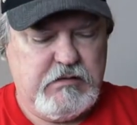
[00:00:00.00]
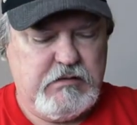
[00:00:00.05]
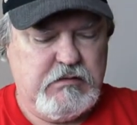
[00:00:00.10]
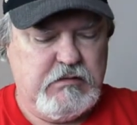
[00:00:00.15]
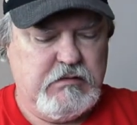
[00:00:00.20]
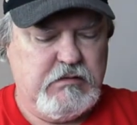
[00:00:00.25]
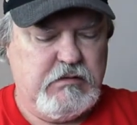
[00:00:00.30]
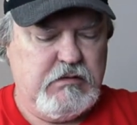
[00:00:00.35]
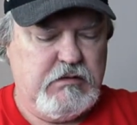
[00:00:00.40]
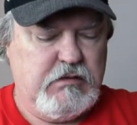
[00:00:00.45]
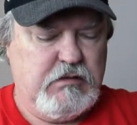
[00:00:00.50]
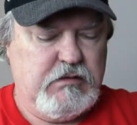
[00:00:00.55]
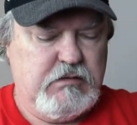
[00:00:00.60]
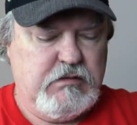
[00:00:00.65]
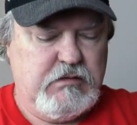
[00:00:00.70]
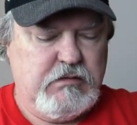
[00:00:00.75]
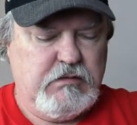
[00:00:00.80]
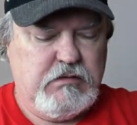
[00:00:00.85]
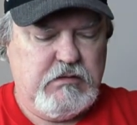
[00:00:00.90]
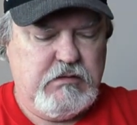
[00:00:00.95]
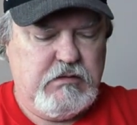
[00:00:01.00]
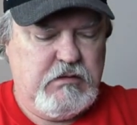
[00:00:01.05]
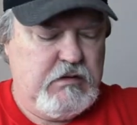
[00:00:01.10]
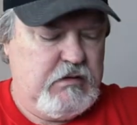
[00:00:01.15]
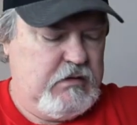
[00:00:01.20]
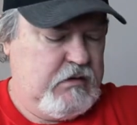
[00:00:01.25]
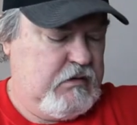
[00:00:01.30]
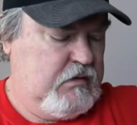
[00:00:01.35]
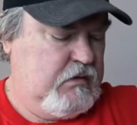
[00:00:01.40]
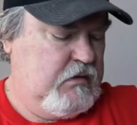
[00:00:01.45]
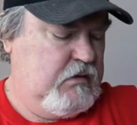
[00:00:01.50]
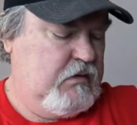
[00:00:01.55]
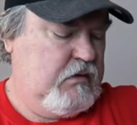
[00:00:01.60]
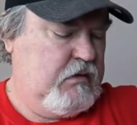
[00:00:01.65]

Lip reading: (silence)